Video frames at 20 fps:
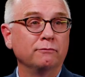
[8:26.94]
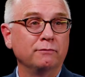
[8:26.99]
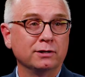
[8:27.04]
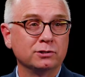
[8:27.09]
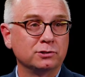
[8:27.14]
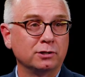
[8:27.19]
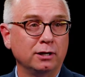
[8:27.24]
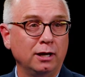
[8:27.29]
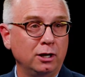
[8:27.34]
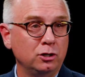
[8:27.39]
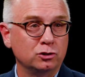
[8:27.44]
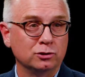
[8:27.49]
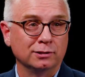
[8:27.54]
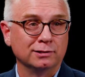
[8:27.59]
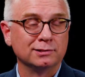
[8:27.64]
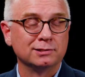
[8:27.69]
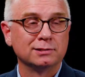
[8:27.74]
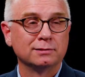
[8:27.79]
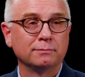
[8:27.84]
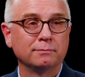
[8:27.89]

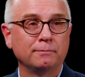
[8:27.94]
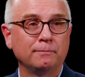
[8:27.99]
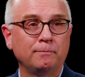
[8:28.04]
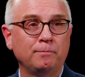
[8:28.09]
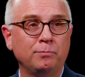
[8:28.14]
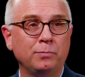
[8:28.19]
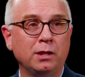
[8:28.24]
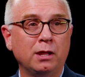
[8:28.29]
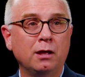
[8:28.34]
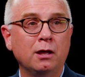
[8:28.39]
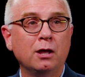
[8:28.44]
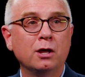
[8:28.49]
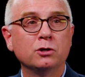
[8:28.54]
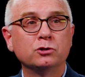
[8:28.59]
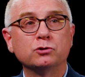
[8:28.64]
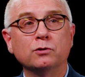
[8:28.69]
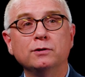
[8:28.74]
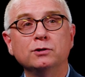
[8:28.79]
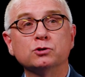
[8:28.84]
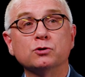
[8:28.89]
investigations.
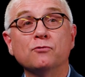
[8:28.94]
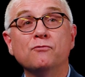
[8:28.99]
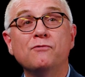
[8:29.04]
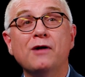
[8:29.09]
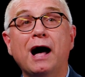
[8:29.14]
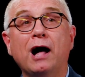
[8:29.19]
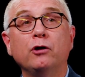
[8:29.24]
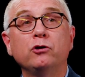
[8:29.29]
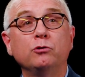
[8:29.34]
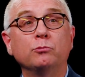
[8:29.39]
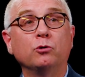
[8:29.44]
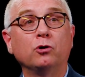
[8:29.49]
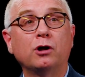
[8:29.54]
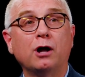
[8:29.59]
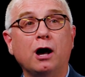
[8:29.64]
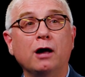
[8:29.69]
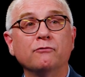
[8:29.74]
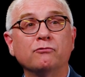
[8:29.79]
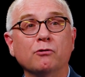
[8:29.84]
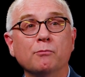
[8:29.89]
So these are valuable
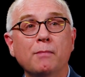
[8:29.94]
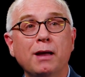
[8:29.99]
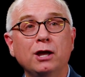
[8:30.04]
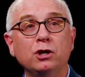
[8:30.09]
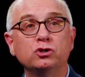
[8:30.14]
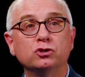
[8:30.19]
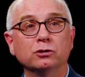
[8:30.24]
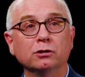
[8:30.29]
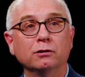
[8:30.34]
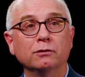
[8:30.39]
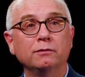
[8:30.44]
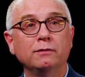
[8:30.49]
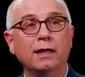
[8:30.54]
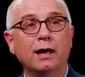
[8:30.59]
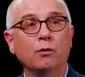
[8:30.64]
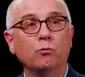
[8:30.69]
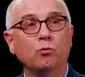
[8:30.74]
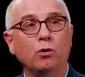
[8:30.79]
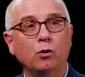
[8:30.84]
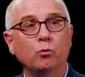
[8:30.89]
confirmation
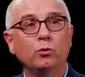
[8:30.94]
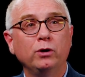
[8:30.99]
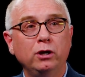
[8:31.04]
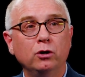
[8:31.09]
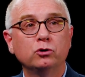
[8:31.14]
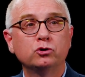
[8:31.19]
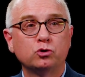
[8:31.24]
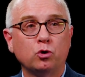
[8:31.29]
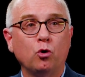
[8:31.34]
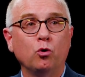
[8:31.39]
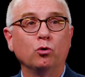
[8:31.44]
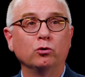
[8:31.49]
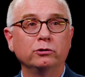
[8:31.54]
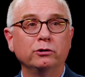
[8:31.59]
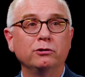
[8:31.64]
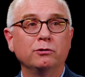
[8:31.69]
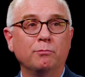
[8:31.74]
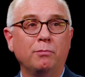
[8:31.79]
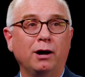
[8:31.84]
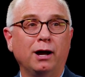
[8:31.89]
that what we are told
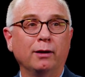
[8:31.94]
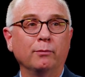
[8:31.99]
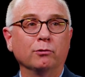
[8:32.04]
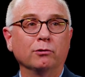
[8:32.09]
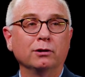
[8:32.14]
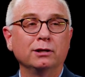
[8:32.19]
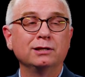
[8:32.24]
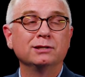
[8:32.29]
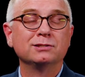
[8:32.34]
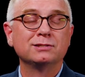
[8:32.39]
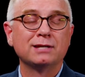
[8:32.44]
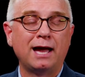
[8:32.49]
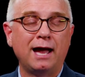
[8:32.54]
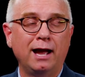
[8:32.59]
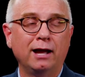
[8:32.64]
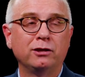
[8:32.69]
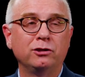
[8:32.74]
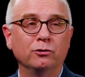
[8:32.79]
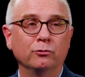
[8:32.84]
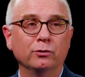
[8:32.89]
in the Bible is
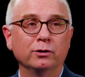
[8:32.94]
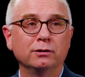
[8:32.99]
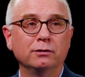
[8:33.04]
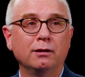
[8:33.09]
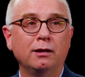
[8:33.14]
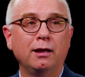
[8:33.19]
accurate